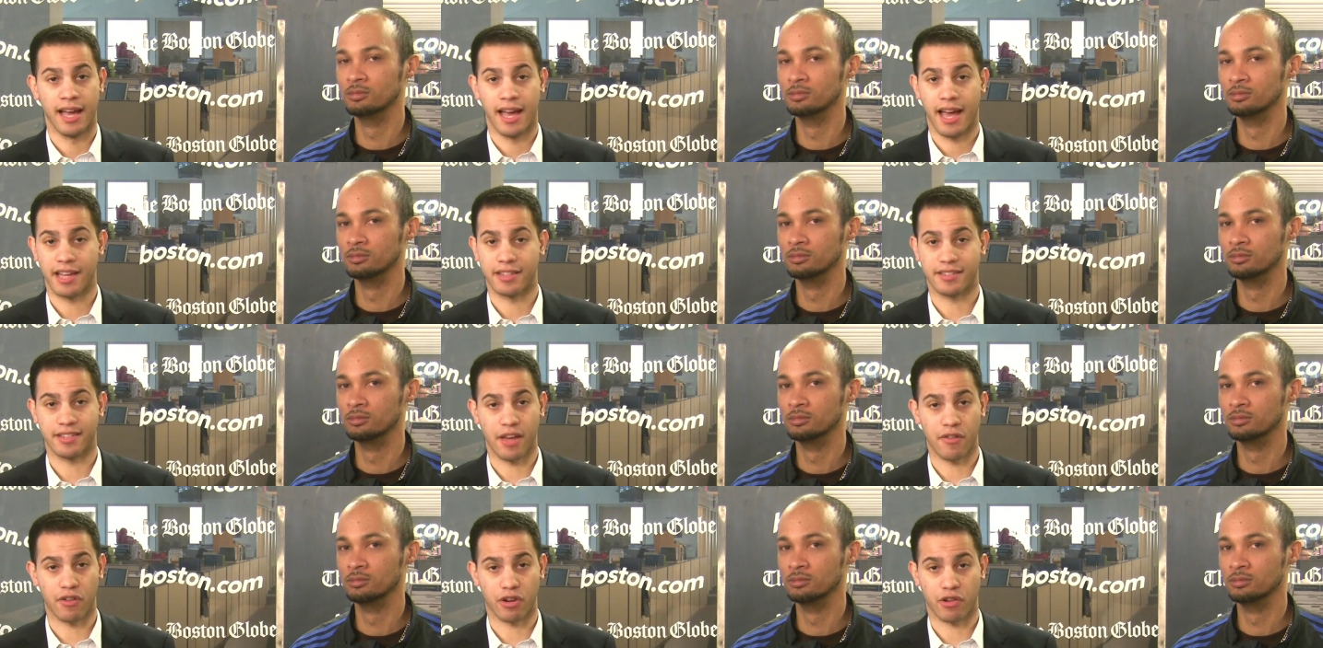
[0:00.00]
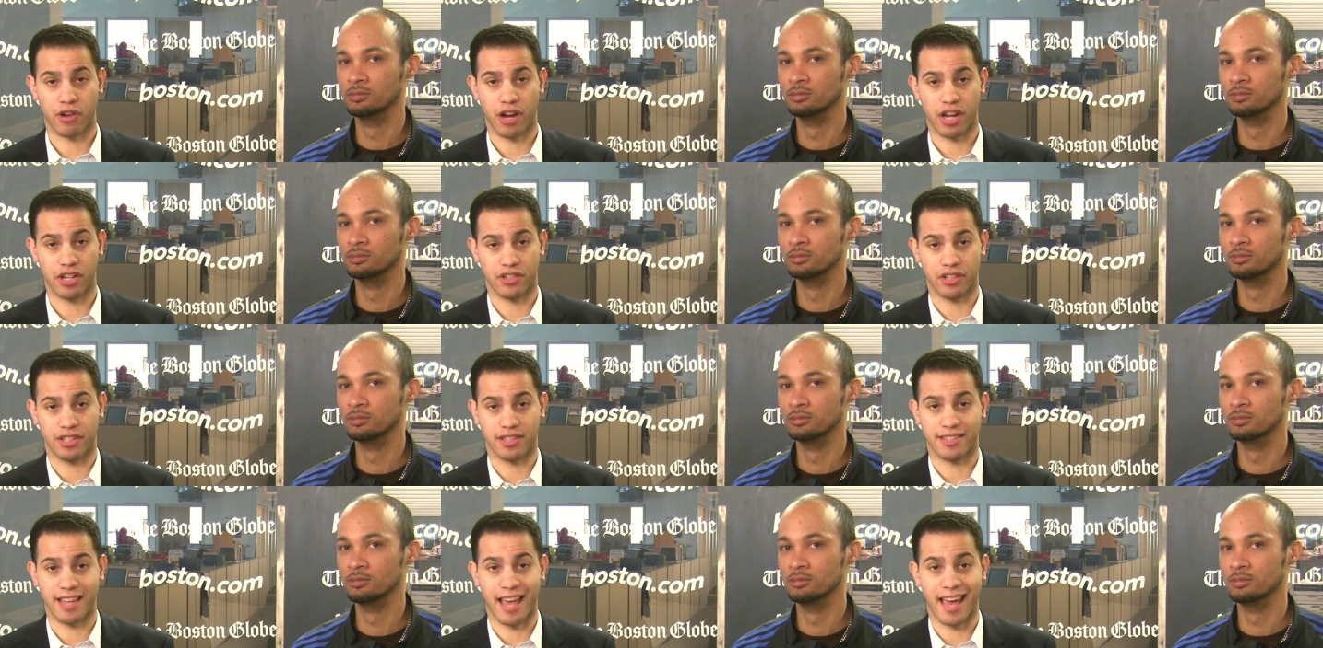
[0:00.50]
Speaker 1: As David
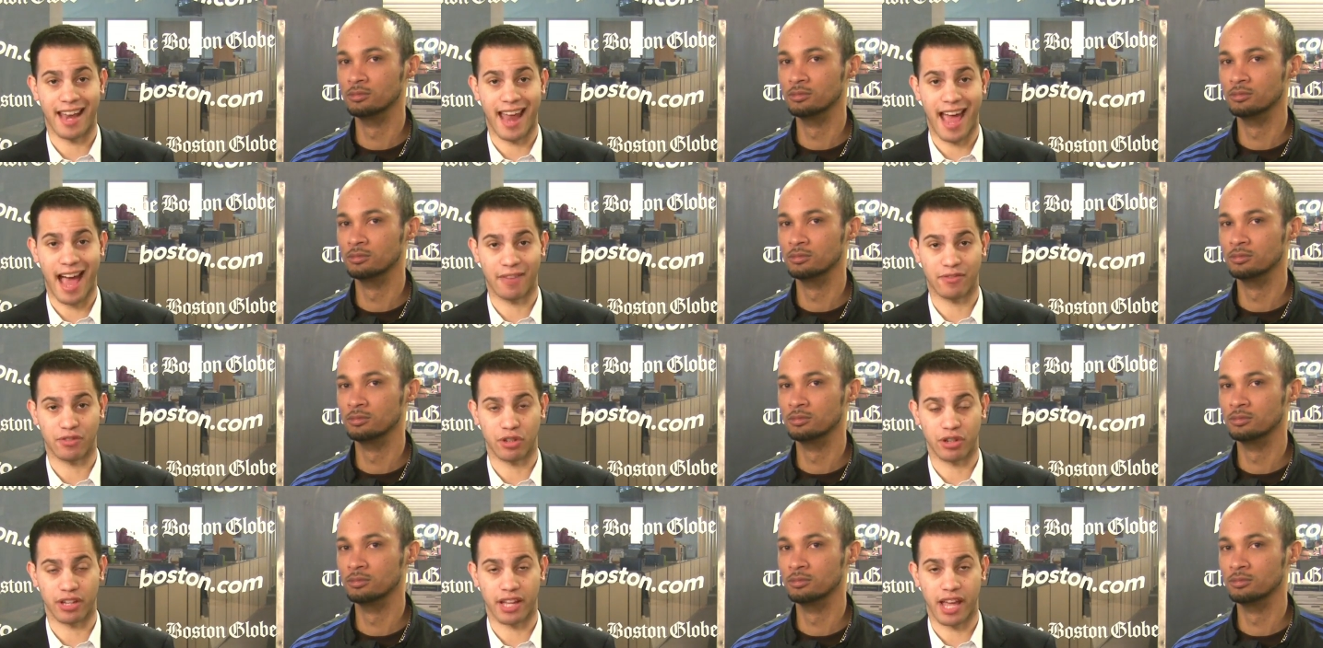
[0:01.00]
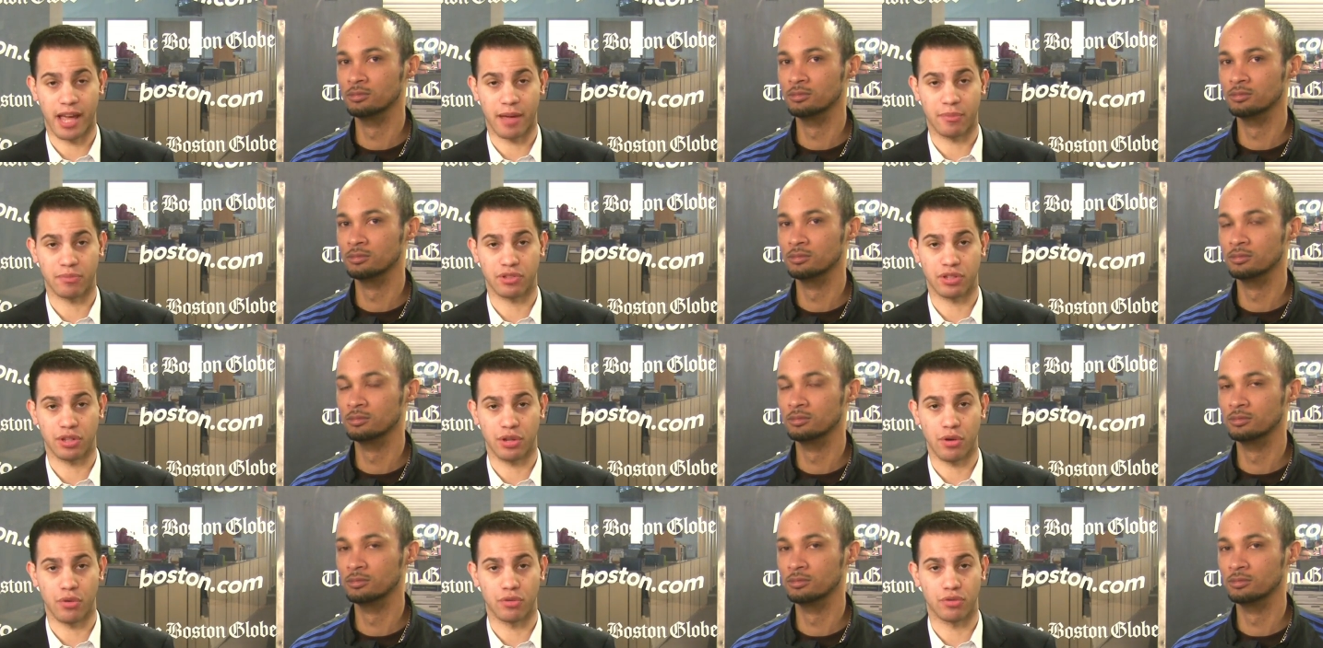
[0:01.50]
Krejci said after game
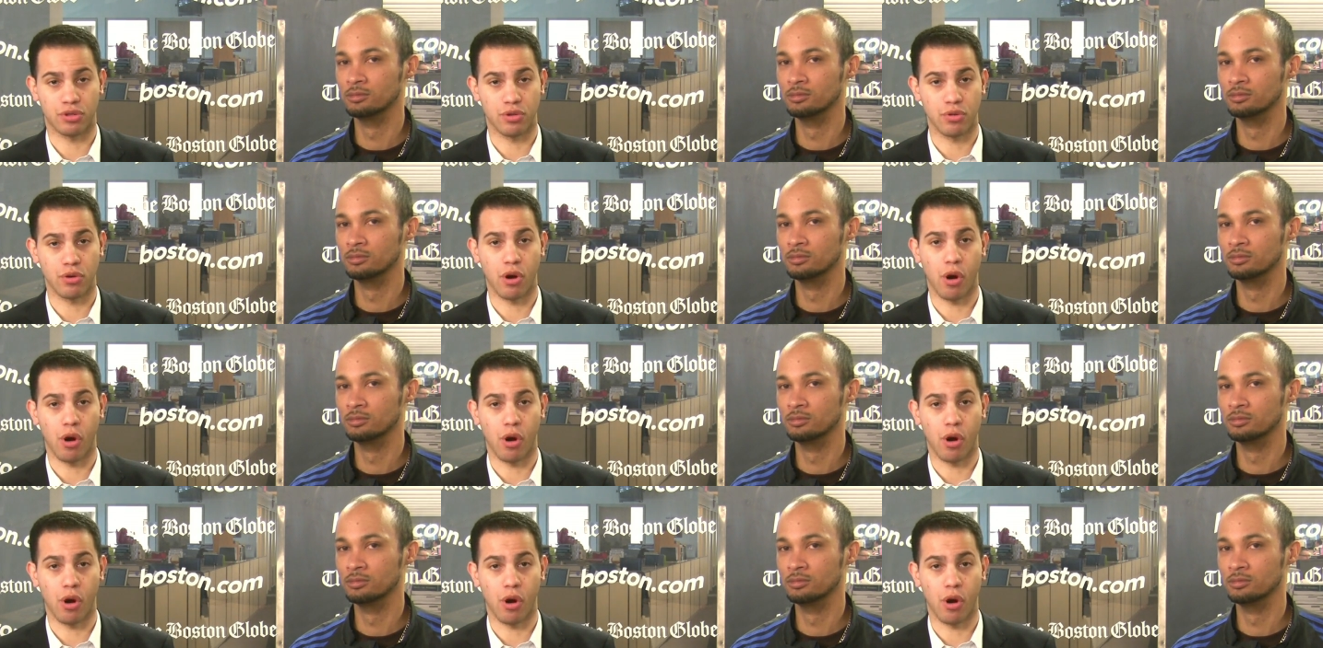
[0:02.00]
two, two